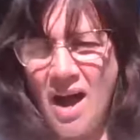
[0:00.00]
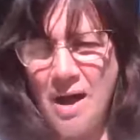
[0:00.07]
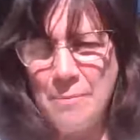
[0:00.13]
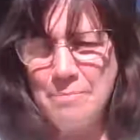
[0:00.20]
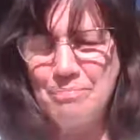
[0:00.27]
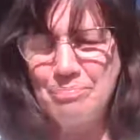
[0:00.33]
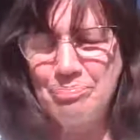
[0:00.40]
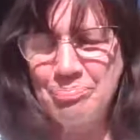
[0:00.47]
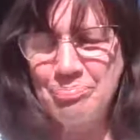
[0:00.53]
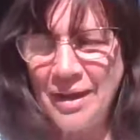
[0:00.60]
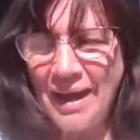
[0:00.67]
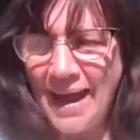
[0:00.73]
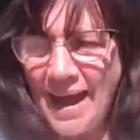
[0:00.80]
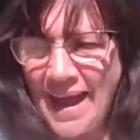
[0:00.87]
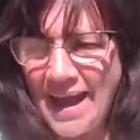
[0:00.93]

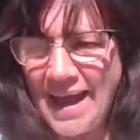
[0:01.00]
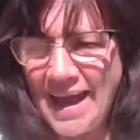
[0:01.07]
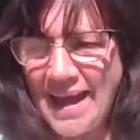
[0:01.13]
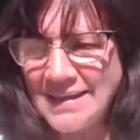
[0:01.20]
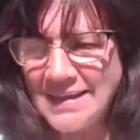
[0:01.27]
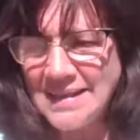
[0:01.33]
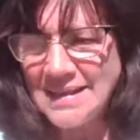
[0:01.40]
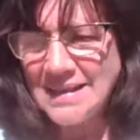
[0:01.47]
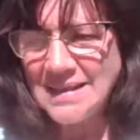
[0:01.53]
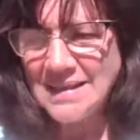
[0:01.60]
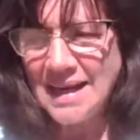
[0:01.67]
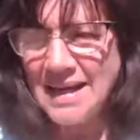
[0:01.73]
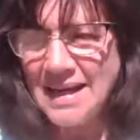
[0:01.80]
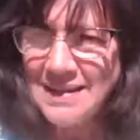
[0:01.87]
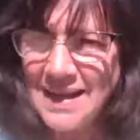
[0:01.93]
And
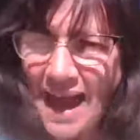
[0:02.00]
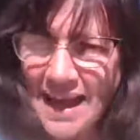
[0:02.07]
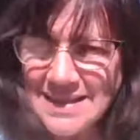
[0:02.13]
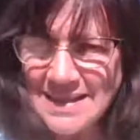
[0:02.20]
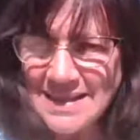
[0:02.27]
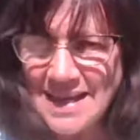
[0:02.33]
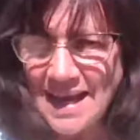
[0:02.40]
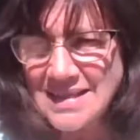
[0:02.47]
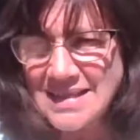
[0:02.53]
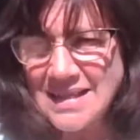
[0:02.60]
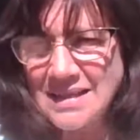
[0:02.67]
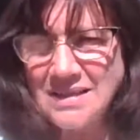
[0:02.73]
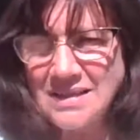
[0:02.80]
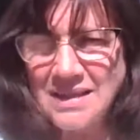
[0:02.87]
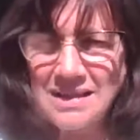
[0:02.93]
in that
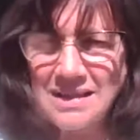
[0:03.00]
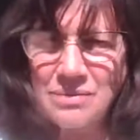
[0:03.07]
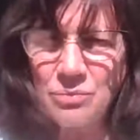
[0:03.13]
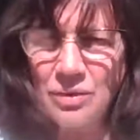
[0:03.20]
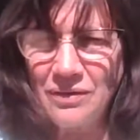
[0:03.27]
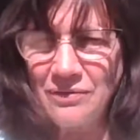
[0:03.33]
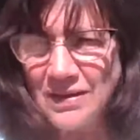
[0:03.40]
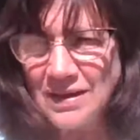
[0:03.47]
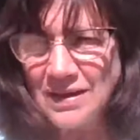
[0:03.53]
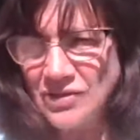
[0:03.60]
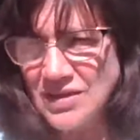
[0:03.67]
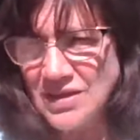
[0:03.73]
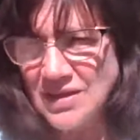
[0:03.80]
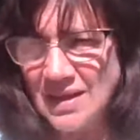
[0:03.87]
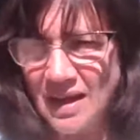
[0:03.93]
sense, it
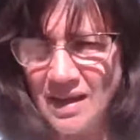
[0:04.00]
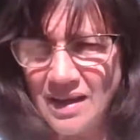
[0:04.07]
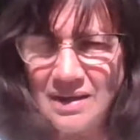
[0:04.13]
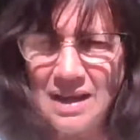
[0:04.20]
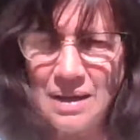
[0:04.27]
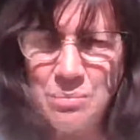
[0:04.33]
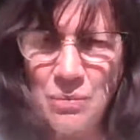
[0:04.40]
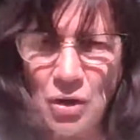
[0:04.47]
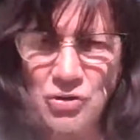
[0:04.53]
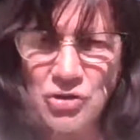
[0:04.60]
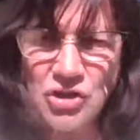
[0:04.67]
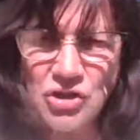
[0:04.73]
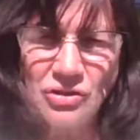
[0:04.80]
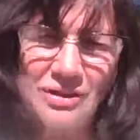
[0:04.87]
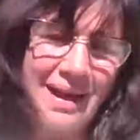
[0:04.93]
reveals the
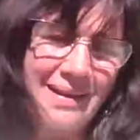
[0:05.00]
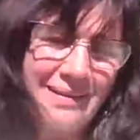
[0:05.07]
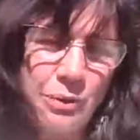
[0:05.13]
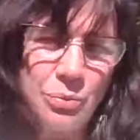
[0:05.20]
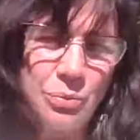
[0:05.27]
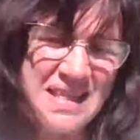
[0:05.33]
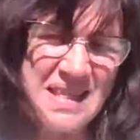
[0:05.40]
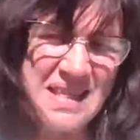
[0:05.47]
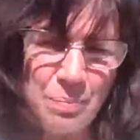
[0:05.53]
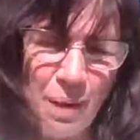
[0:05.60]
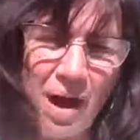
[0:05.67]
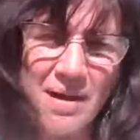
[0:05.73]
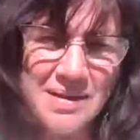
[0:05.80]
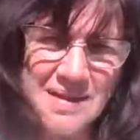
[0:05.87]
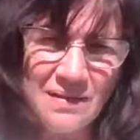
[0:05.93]
emotion, like the
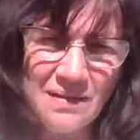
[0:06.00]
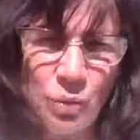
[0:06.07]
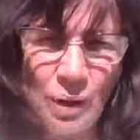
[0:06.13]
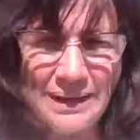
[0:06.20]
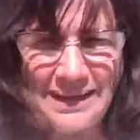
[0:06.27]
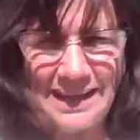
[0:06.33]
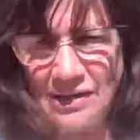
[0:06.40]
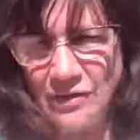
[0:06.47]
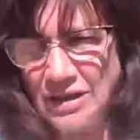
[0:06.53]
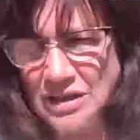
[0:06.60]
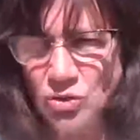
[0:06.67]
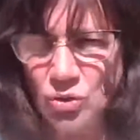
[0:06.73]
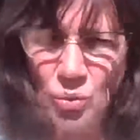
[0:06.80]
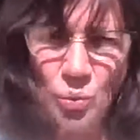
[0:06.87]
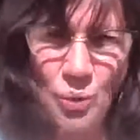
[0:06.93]
response of one
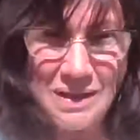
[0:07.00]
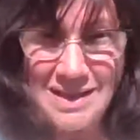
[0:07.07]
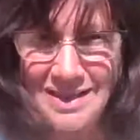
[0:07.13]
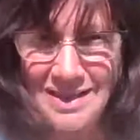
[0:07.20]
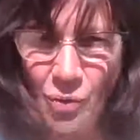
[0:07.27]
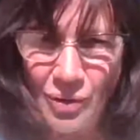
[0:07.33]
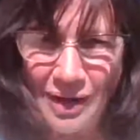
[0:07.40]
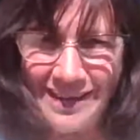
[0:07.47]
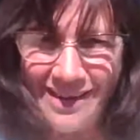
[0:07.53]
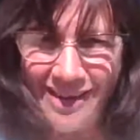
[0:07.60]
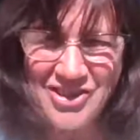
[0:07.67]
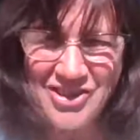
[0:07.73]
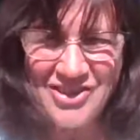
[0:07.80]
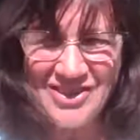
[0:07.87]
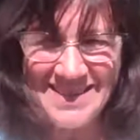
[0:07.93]
character or what's going
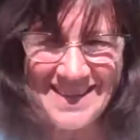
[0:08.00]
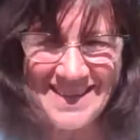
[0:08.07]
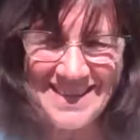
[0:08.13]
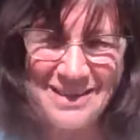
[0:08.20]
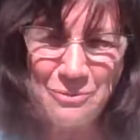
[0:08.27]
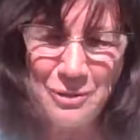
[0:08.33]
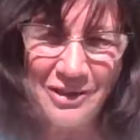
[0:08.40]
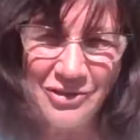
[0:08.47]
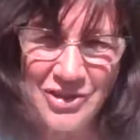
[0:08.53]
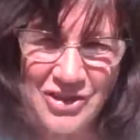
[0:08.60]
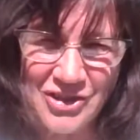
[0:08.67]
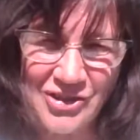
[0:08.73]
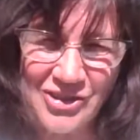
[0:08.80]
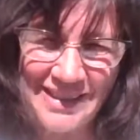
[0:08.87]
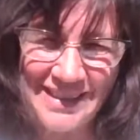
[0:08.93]
on. You see the
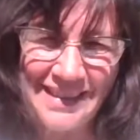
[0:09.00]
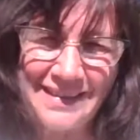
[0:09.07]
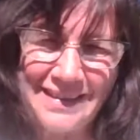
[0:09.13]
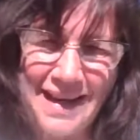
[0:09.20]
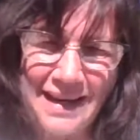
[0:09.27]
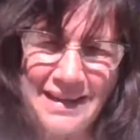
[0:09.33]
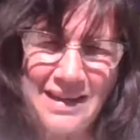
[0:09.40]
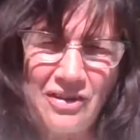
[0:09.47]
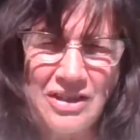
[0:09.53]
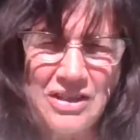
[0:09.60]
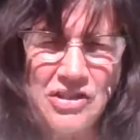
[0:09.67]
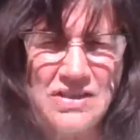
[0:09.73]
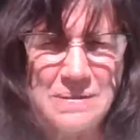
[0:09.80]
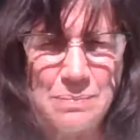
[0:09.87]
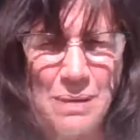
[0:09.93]
wheels turning in that
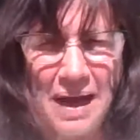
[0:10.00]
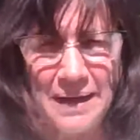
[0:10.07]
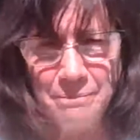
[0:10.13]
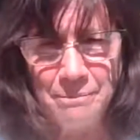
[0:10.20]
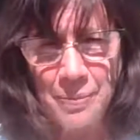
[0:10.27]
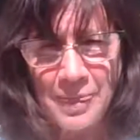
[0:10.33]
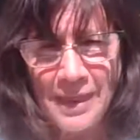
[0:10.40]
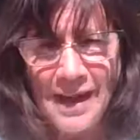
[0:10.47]
character's mind.